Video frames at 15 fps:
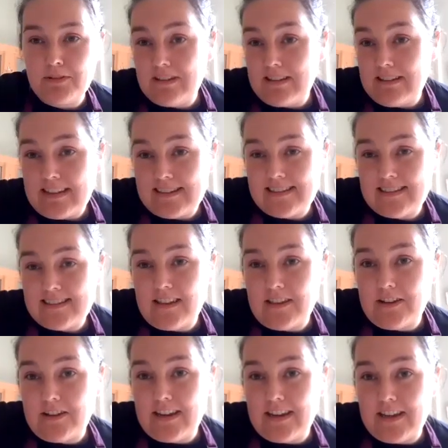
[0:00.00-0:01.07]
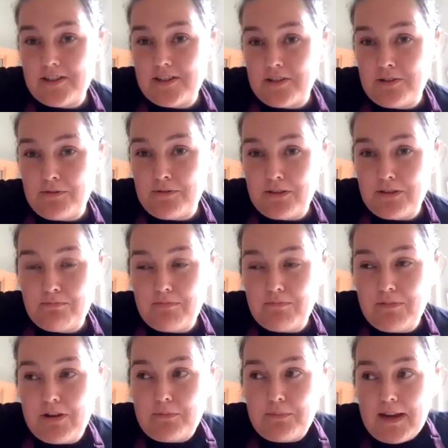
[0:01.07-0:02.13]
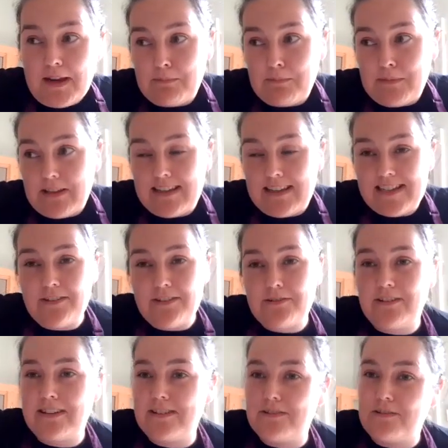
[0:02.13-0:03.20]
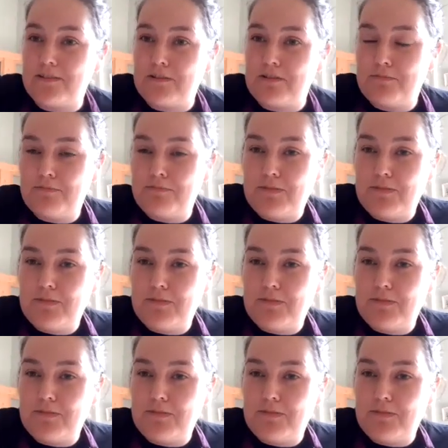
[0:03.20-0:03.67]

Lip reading: That's another issue with buying milk in general, is all the